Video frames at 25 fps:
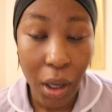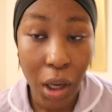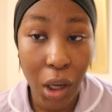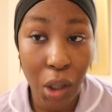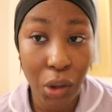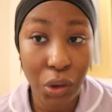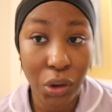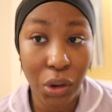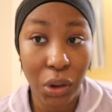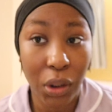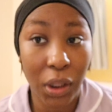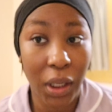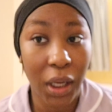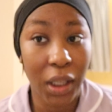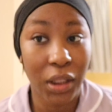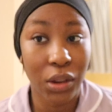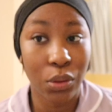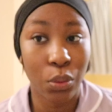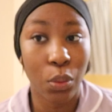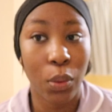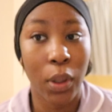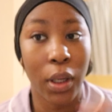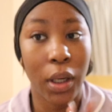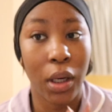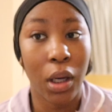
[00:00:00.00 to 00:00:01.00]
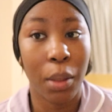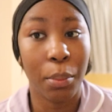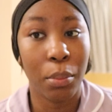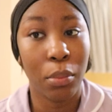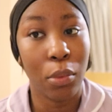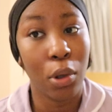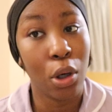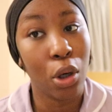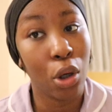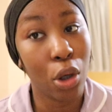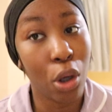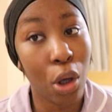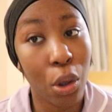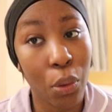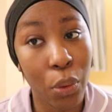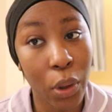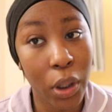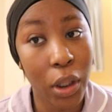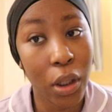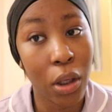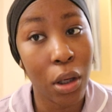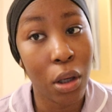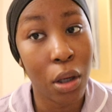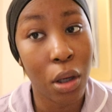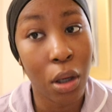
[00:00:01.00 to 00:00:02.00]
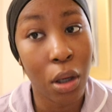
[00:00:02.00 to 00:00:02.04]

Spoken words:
I'll see you guys when I'm going